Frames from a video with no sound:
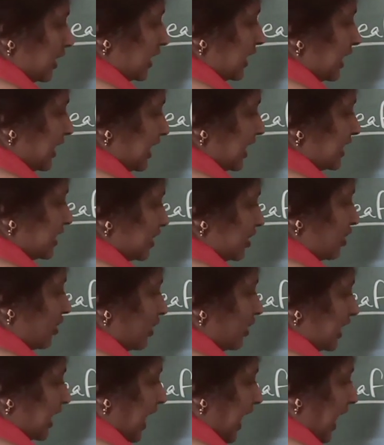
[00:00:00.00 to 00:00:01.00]
They does
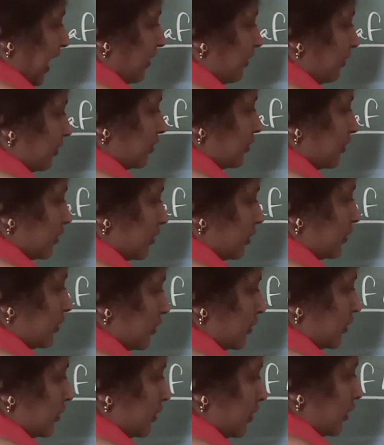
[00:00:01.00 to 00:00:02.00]
not have
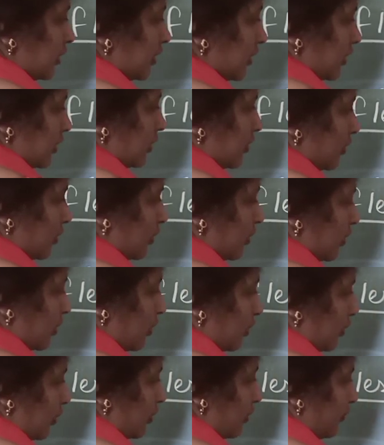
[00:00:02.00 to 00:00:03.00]

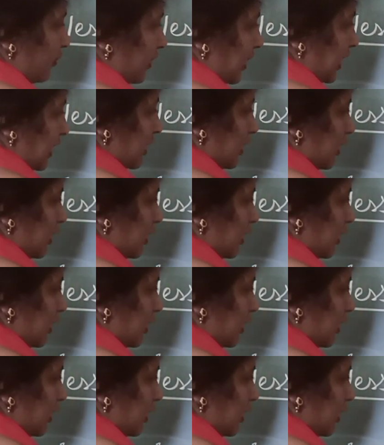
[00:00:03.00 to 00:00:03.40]
chlorophyll.